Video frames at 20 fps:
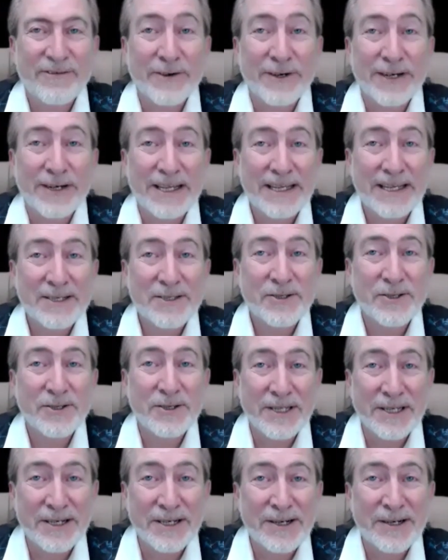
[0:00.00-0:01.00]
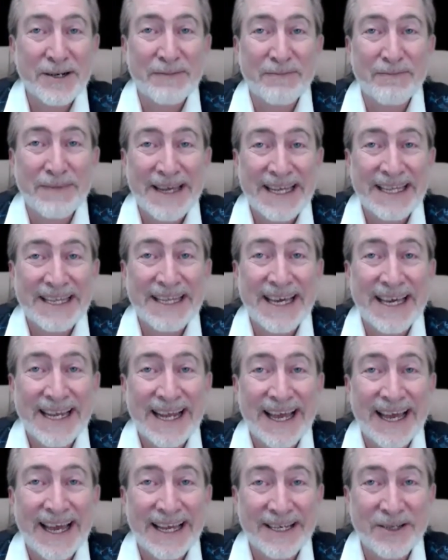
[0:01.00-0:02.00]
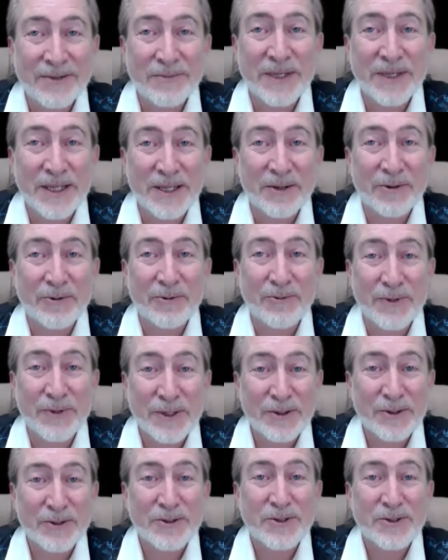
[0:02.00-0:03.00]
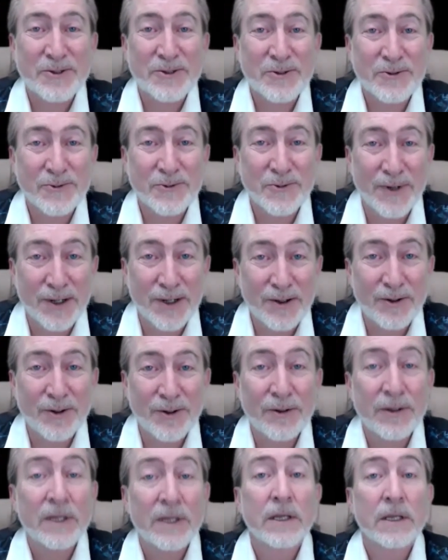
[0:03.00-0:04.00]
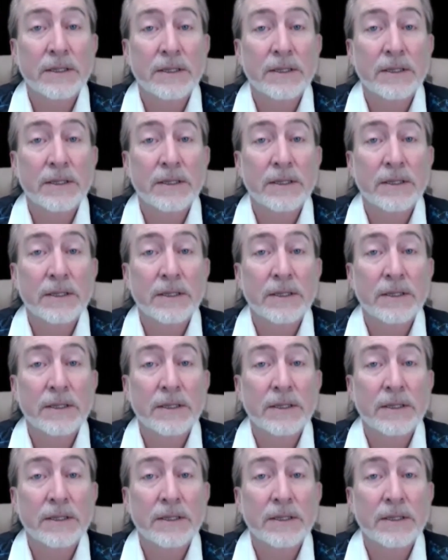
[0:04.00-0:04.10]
for an engineer, and, man, that had to be a real struggle